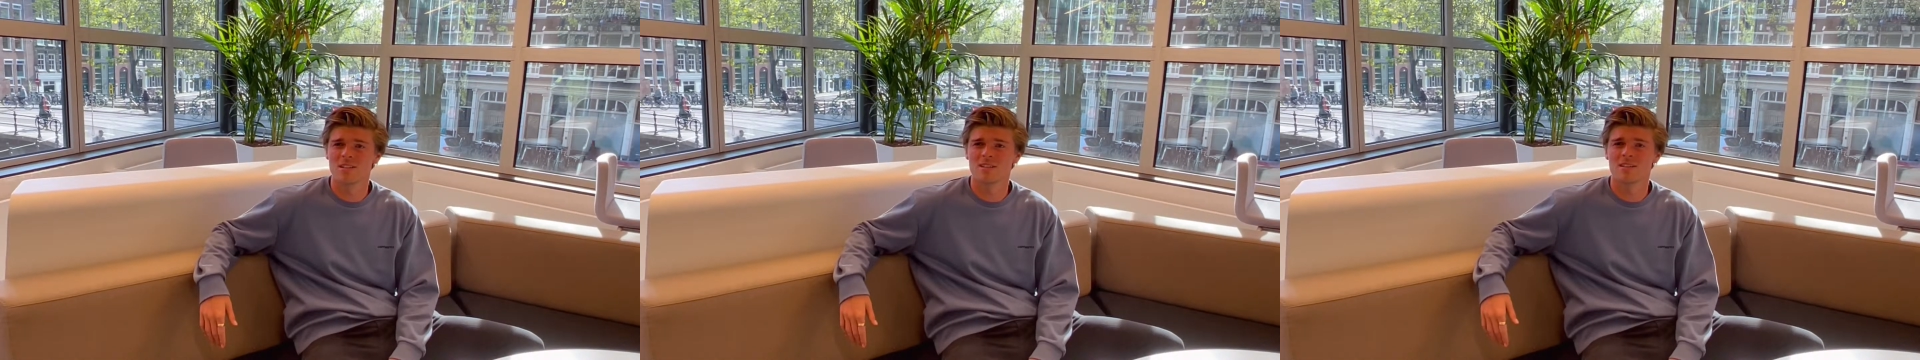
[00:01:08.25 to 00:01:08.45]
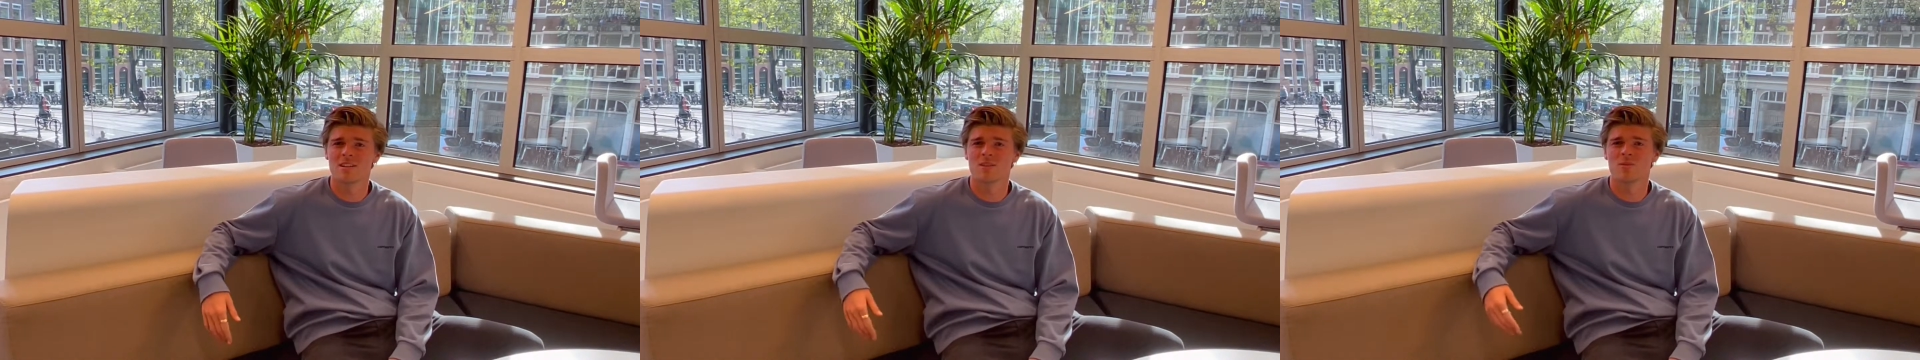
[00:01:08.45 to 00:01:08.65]

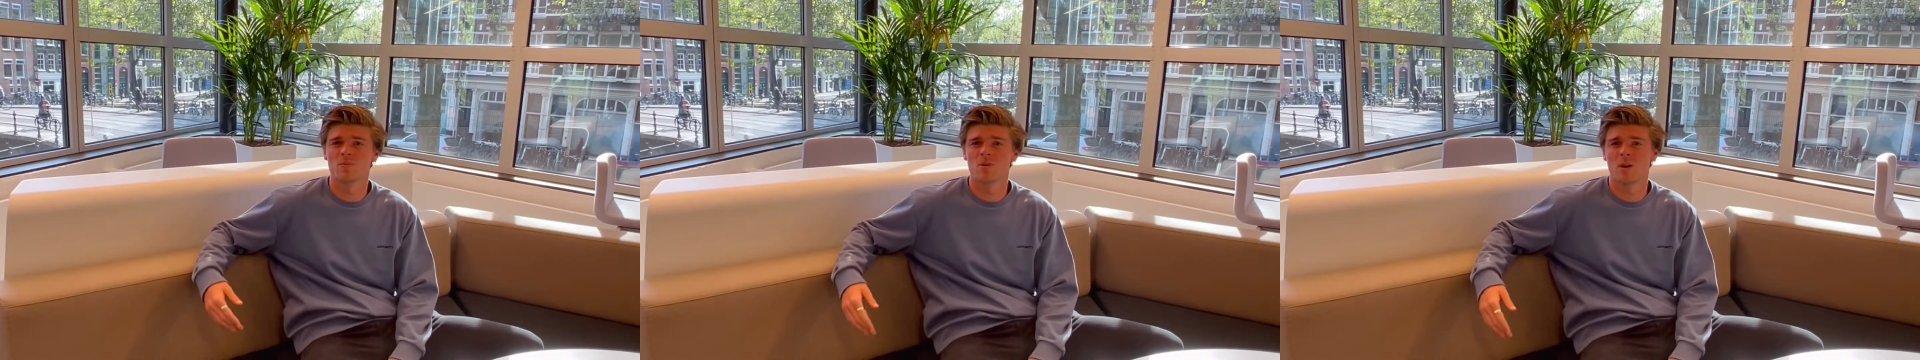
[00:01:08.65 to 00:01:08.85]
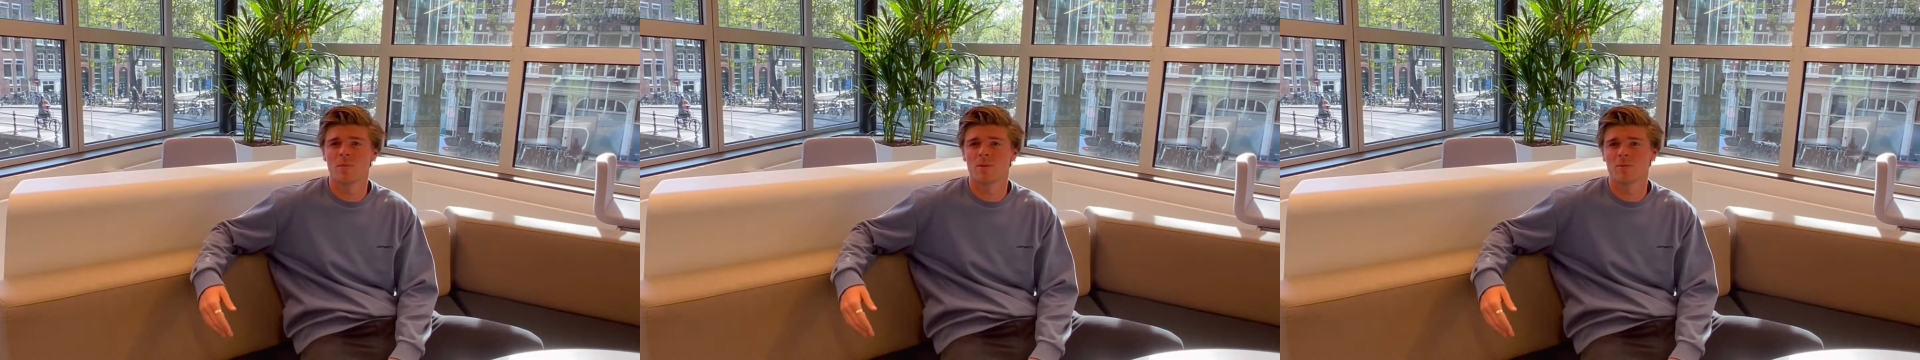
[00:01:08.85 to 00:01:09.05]
there's a
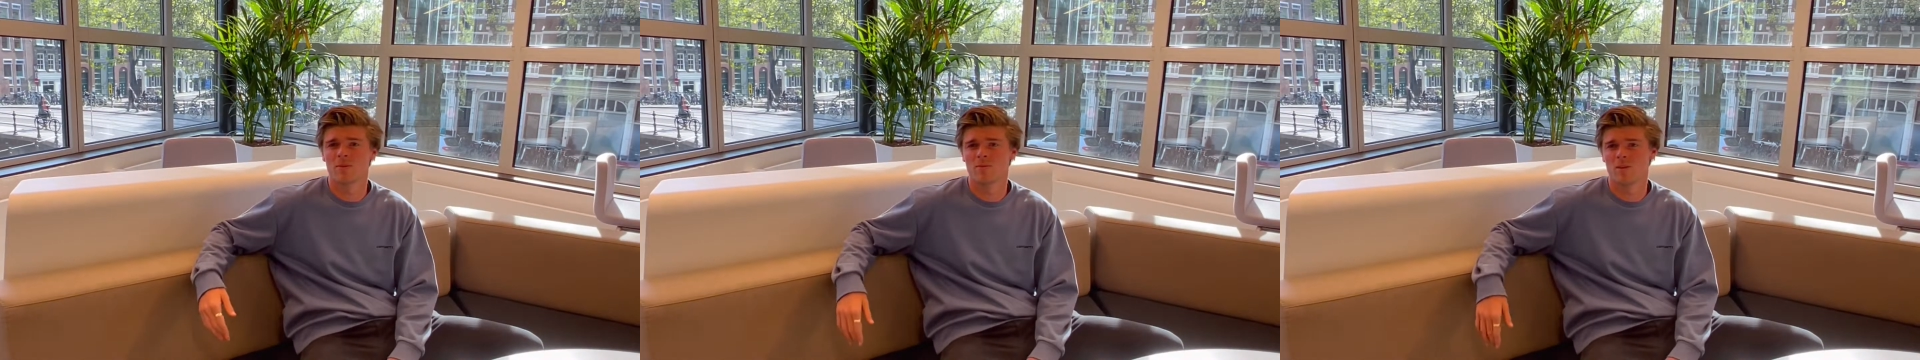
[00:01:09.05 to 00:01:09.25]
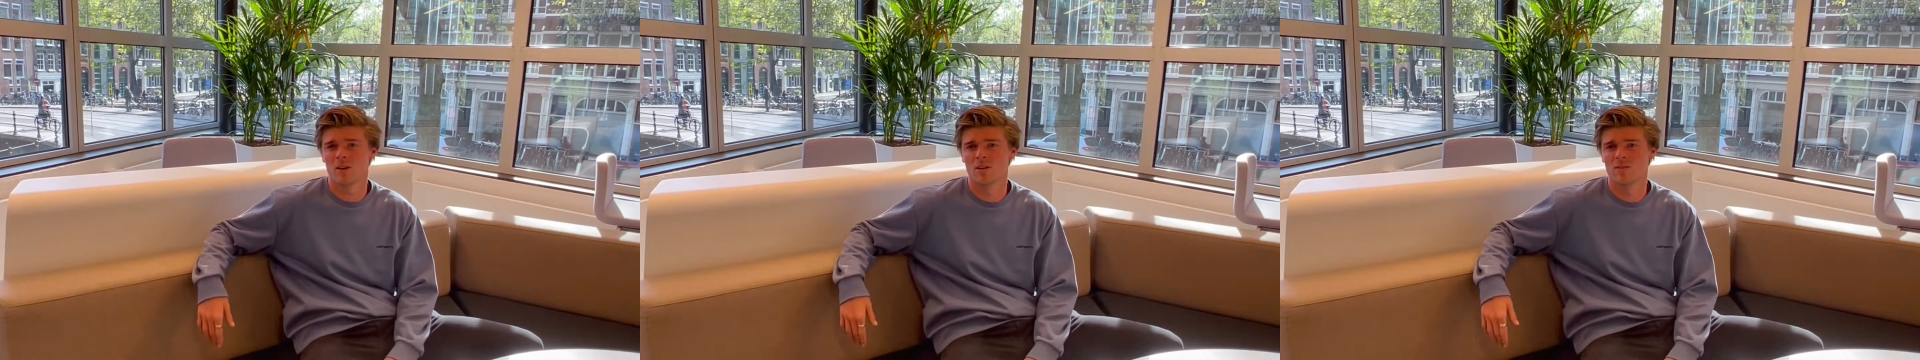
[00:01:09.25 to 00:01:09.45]
problem with
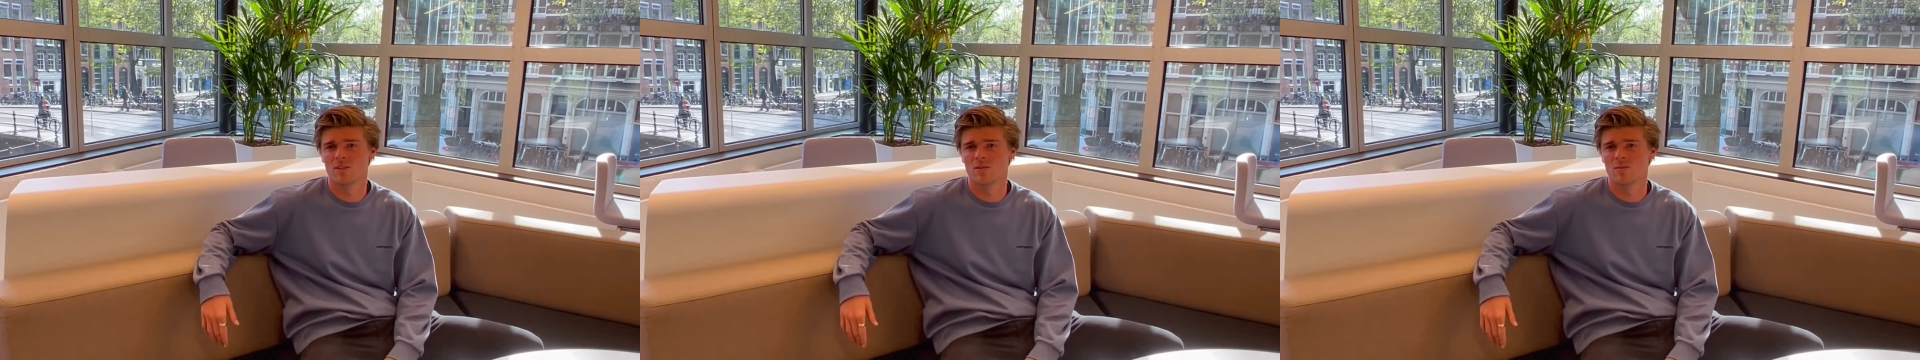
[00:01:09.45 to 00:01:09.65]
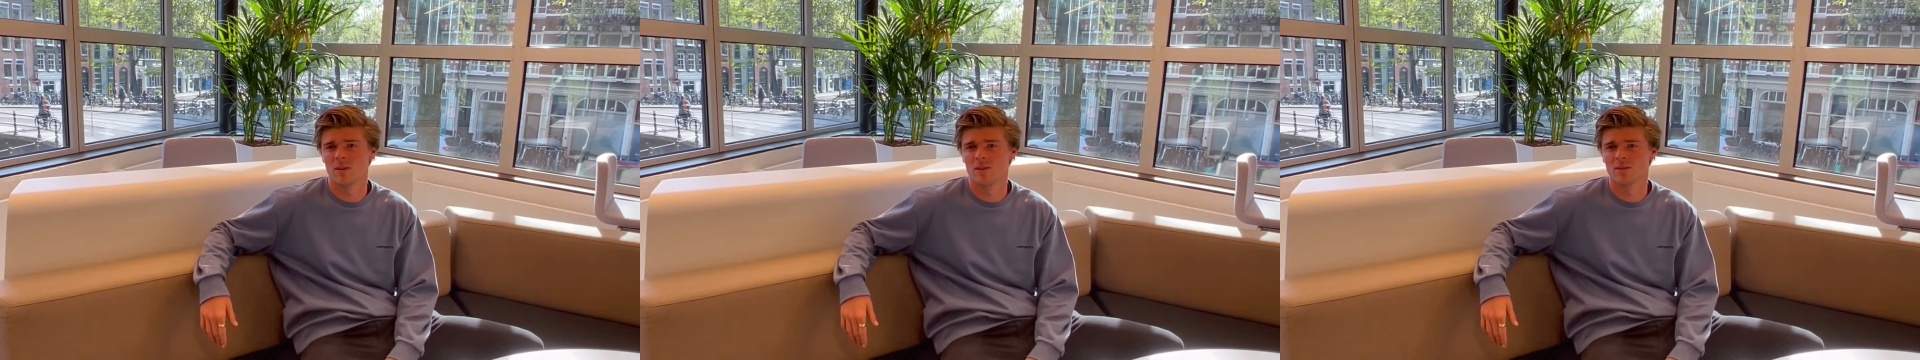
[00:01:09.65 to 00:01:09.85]
Markowitz's
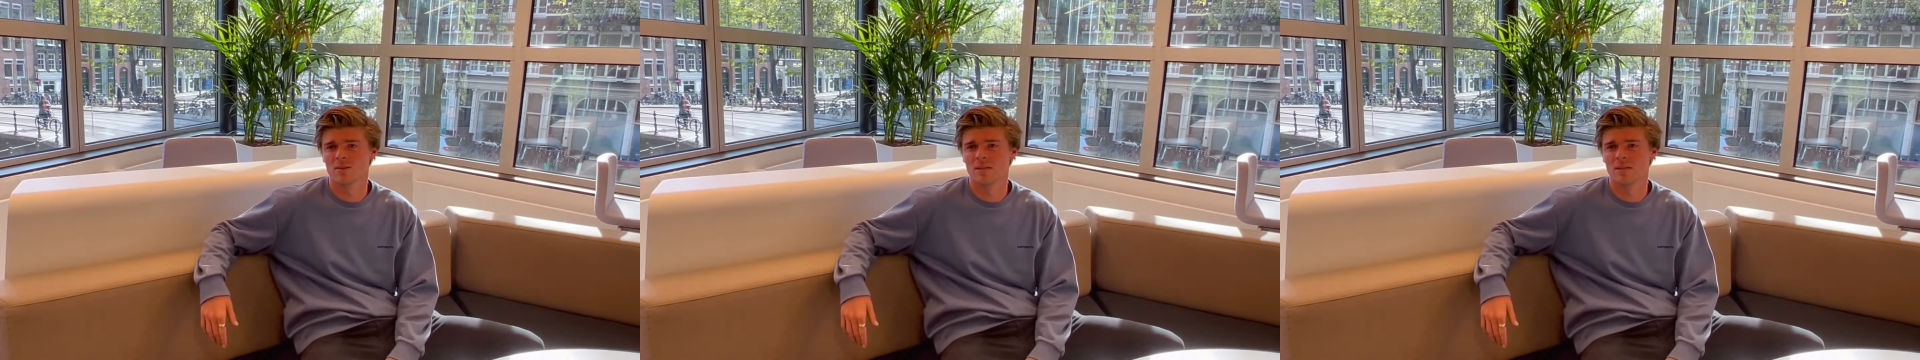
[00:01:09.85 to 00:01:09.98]
model.